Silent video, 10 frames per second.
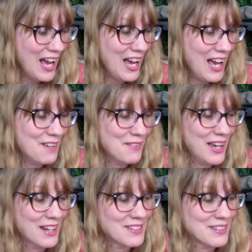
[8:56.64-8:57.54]
I've
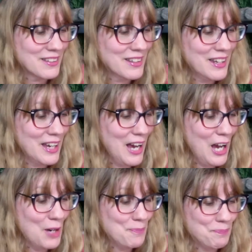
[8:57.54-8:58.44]
actually
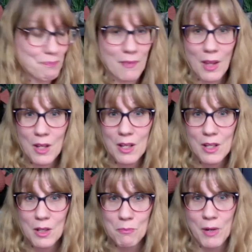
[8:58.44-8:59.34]
um,
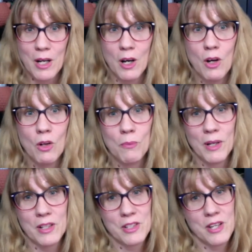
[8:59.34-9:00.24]
bought a whole
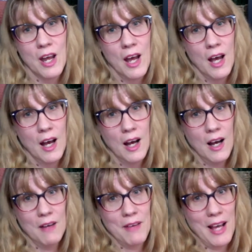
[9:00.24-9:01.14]
bunch
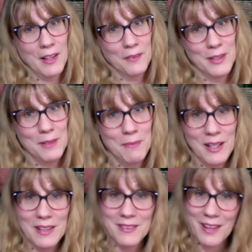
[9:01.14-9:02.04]
of Halloween
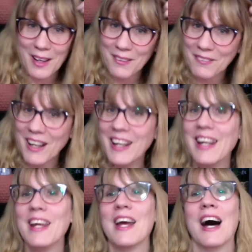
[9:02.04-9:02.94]
beads already.